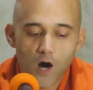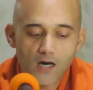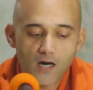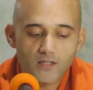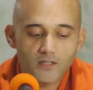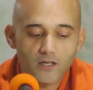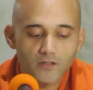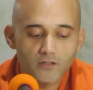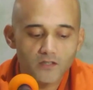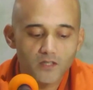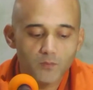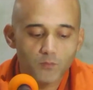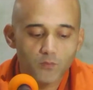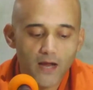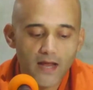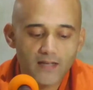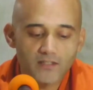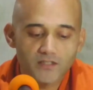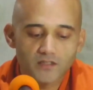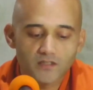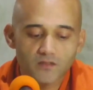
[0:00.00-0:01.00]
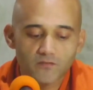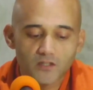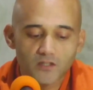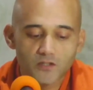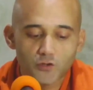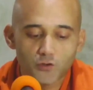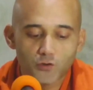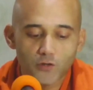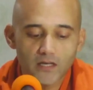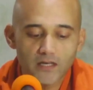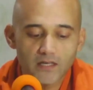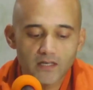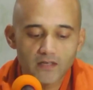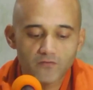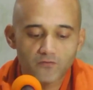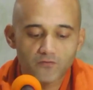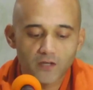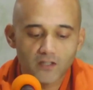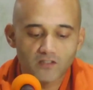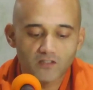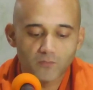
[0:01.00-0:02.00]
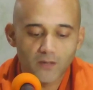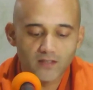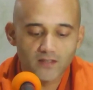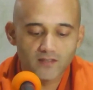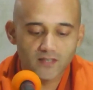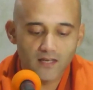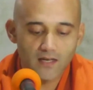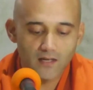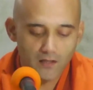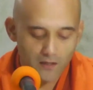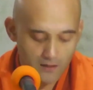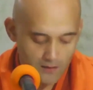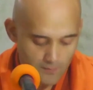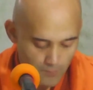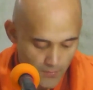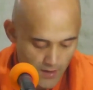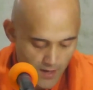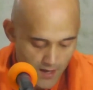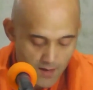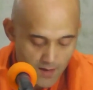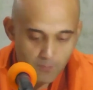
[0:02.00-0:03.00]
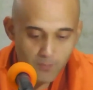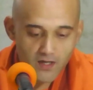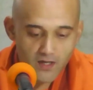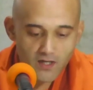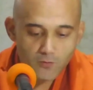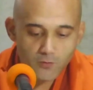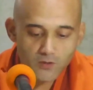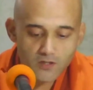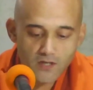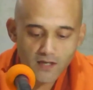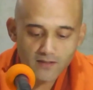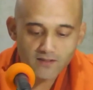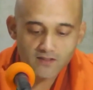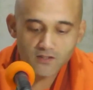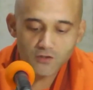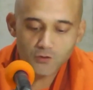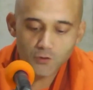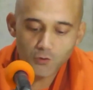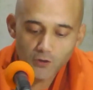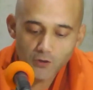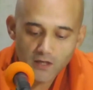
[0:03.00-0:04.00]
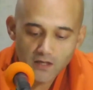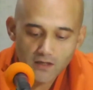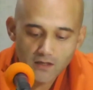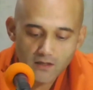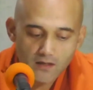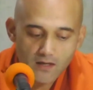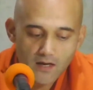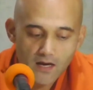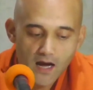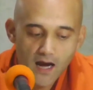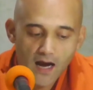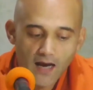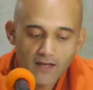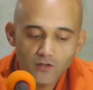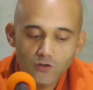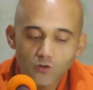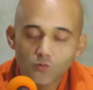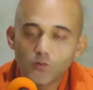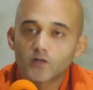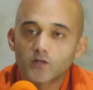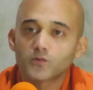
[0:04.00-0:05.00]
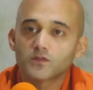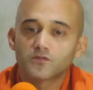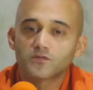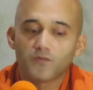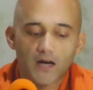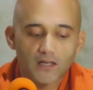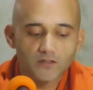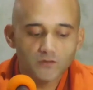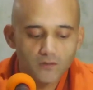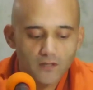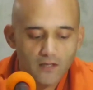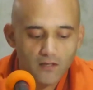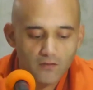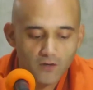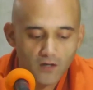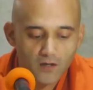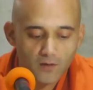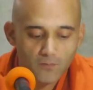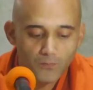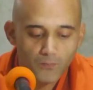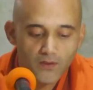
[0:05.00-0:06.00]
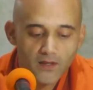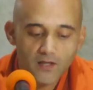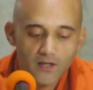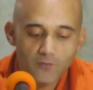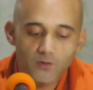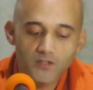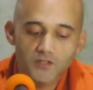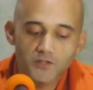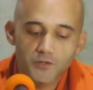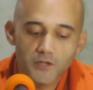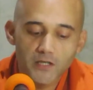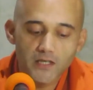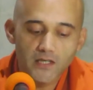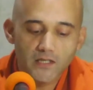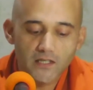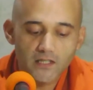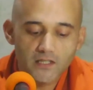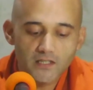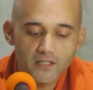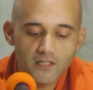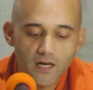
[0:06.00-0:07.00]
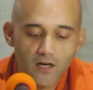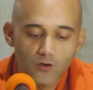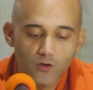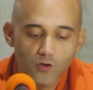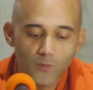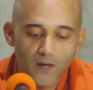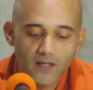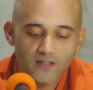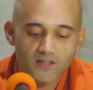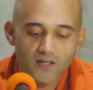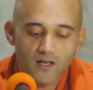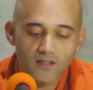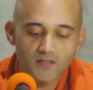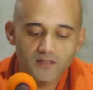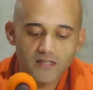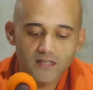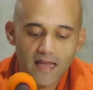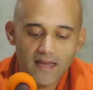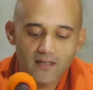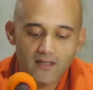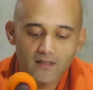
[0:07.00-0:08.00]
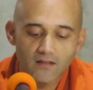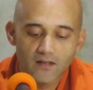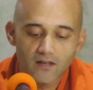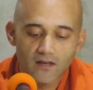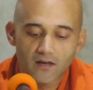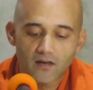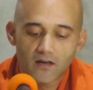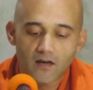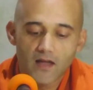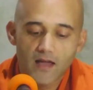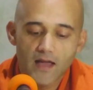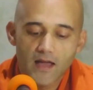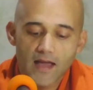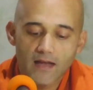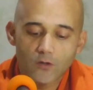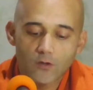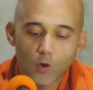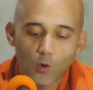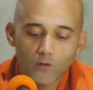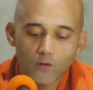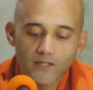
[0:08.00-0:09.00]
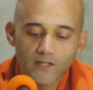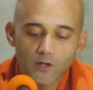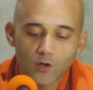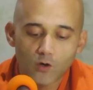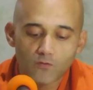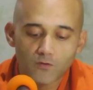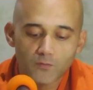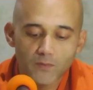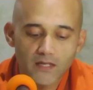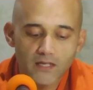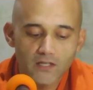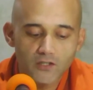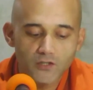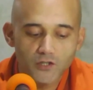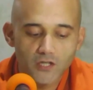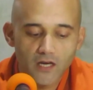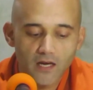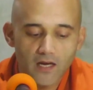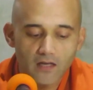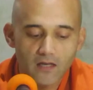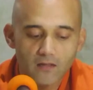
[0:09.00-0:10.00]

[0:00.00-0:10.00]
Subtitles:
under the branches of the tree in front of my cell, but it was not the tree. I knew it was Vasudeva. It was Sri Krishna whom I saw standing there and holding over me his shade.